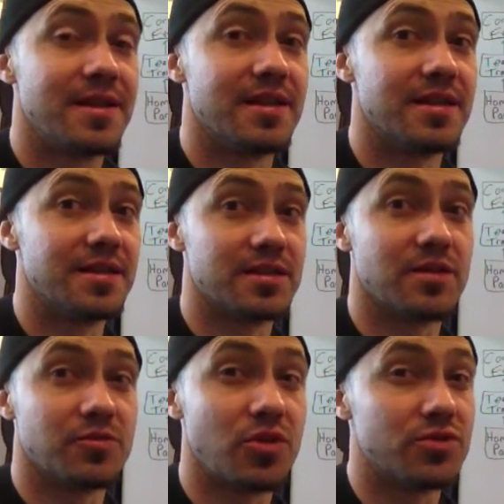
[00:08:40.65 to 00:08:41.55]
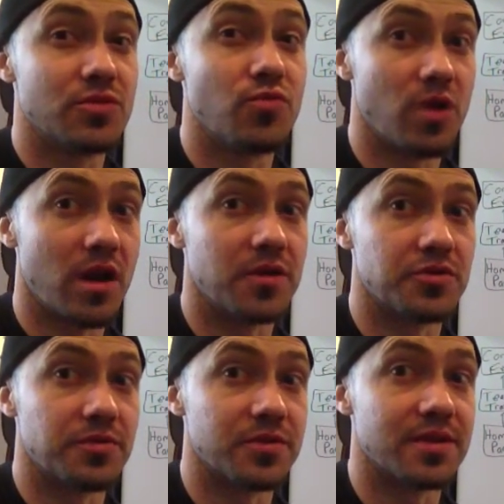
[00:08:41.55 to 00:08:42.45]
is close to
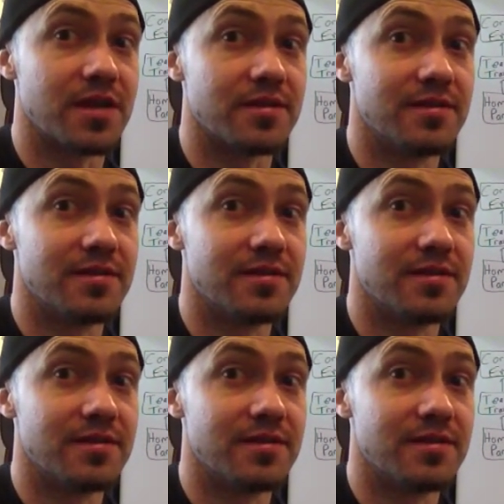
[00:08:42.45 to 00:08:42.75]
100%.